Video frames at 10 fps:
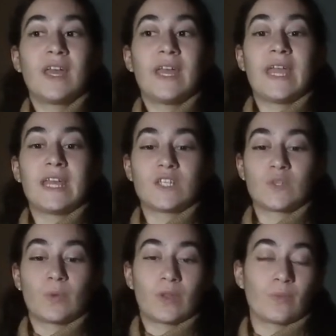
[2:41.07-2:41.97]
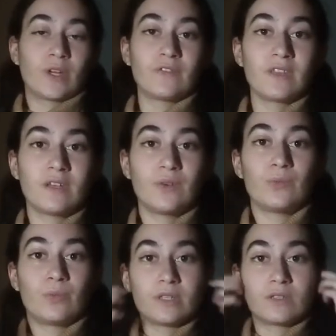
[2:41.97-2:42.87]
And, well, one of the
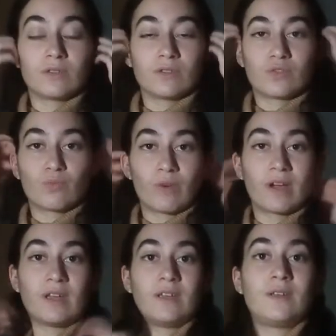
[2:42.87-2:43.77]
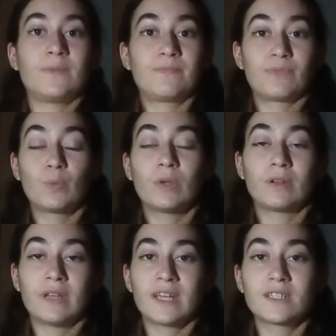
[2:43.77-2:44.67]
reasons why we
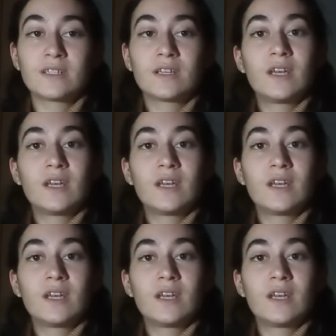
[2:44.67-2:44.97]
connect